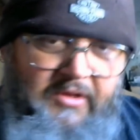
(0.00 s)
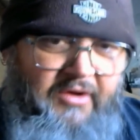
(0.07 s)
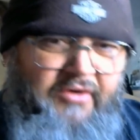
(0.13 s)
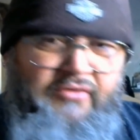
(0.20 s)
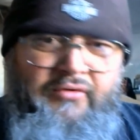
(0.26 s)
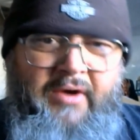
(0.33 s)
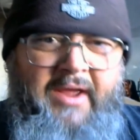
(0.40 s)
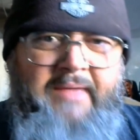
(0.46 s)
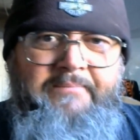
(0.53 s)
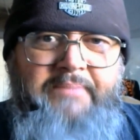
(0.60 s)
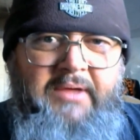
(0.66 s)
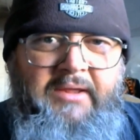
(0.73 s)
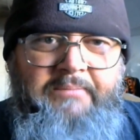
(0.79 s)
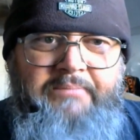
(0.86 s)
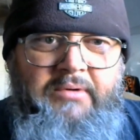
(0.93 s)
great
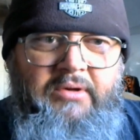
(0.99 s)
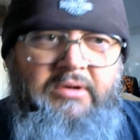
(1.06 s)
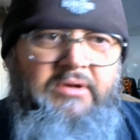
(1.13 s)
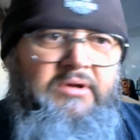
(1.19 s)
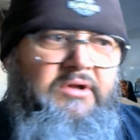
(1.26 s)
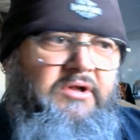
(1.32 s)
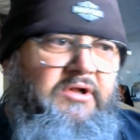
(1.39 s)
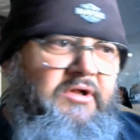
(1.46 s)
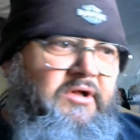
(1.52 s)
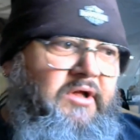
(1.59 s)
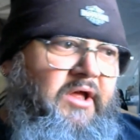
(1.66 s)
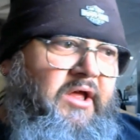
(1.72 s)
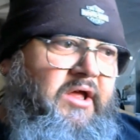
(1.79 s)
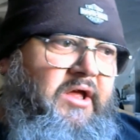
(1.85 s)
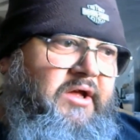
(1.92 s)
people.
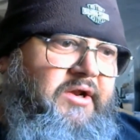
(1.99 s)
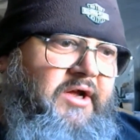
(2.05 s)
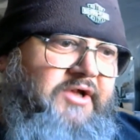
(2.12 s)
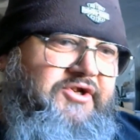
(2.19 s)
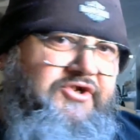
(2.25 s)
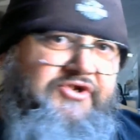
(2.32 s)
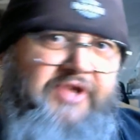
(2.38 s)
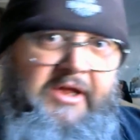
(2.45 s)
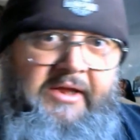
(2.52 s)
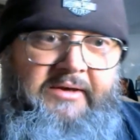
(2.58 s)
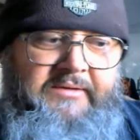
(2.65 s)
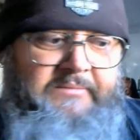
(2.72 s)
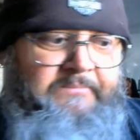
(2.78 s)
And I just hate